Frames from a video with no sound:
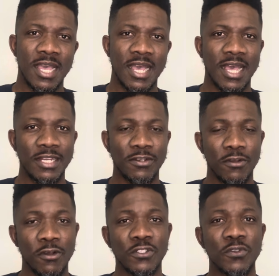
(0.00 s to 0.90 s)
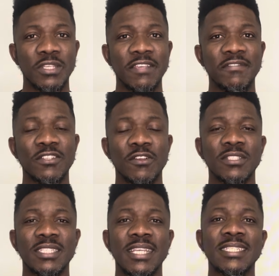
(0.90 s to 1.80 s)
and also give this
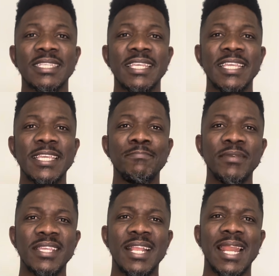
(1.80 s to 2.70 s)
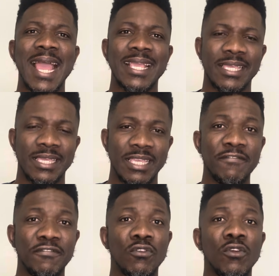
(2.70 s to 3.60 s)
content a big like
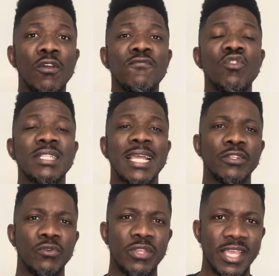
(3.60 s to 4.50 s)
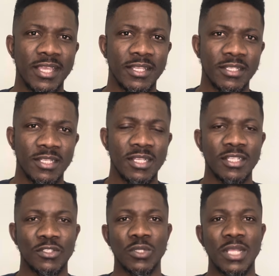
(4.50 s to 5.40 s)
if you love what I do here,
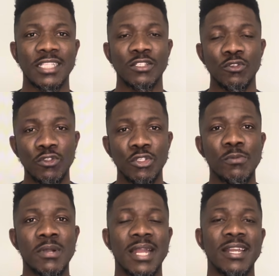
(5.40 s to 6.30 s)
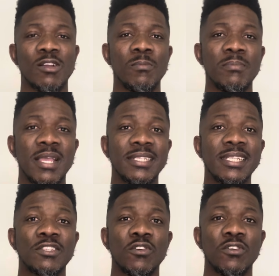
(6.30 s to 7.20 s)
so that YouTube can recommend
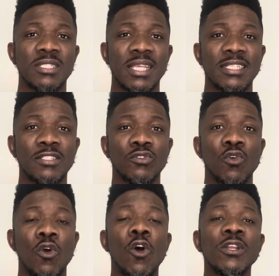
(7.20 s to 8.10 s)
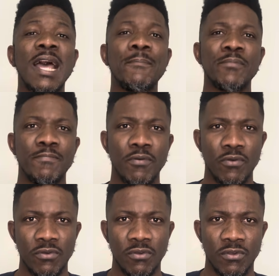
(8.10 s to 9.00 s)
this content to other
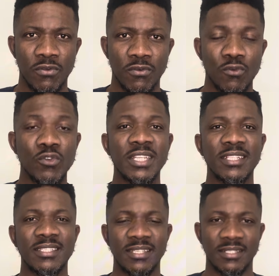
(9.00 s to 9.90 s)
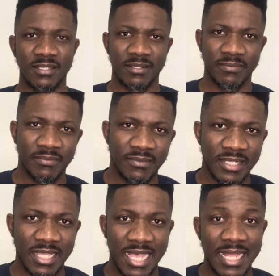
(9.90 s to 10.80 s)
people who needs it.
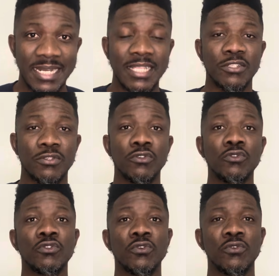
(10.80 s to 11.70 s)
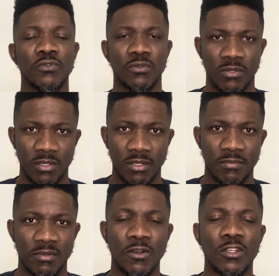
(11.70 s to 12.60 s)
And as you do so,
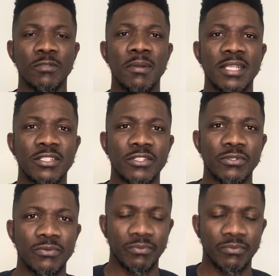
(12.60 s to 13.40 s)
God bless you.